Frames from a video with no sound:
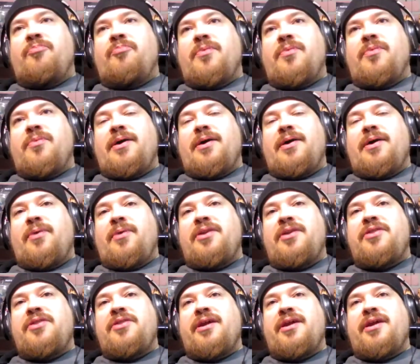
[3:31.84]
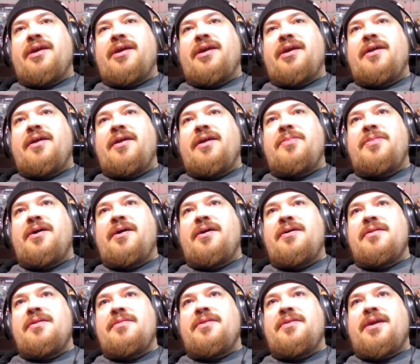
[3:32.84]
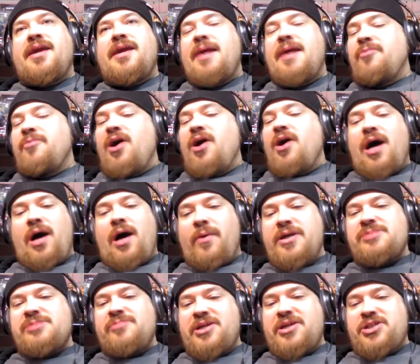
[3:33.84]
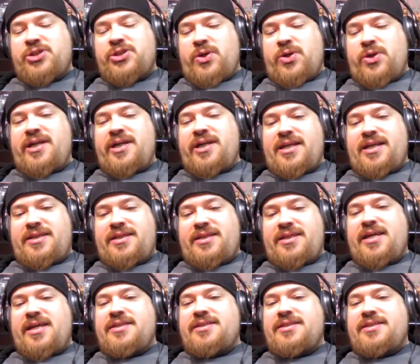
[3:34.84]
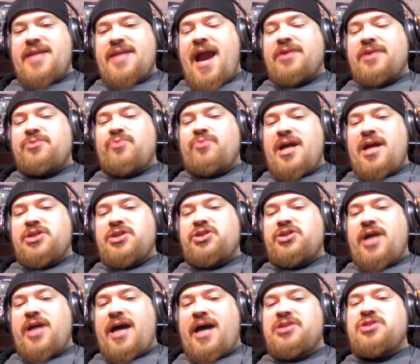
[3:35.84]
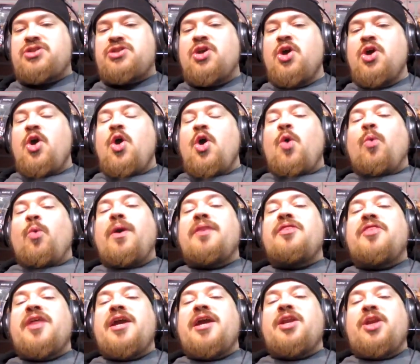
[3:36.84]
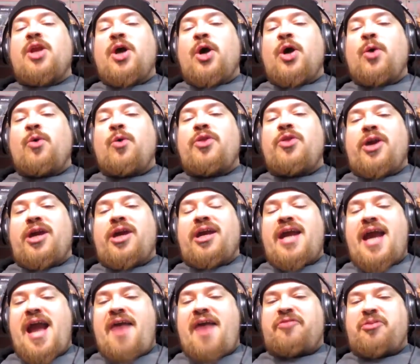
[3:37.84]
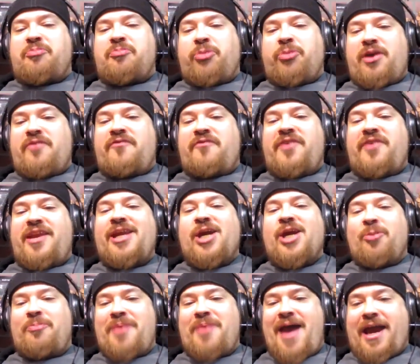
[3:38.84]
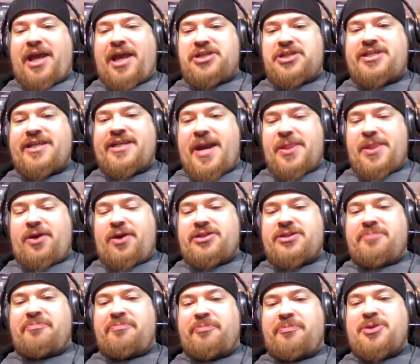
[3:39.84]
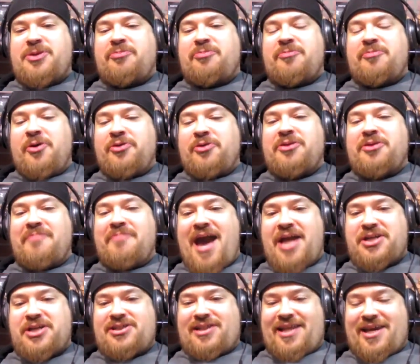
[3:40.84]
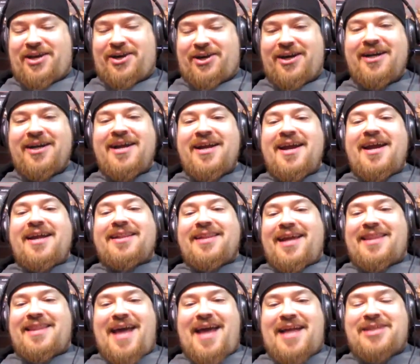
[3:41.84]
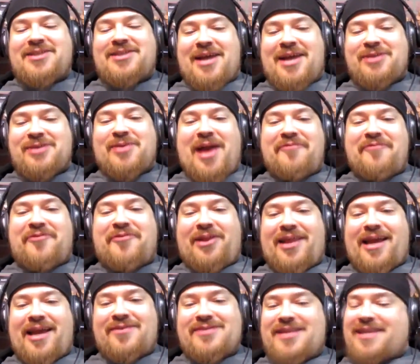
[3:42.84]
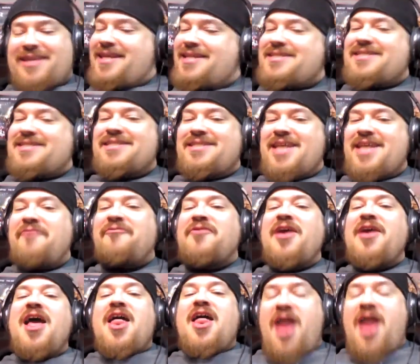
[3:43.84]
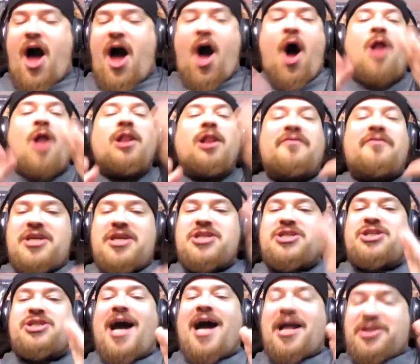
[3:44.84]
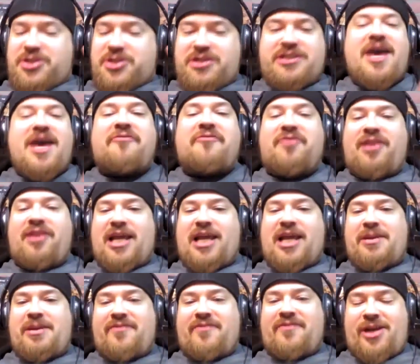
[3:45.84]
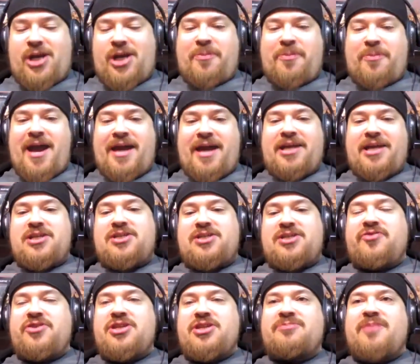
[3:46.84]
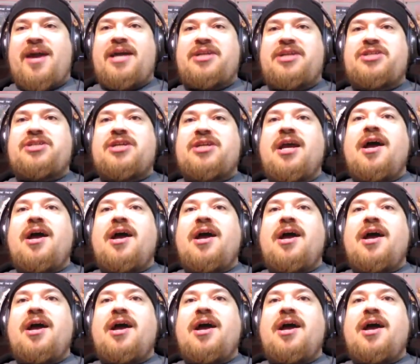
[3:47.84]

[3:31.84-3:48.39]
One thing, the camera always makes sure to get the exact right shots when they know they're going to have to put a video package together to promote the match later. Like, that's what I felt like. I was like, this is definitely all of these shots are definitely going to be the video package for this match.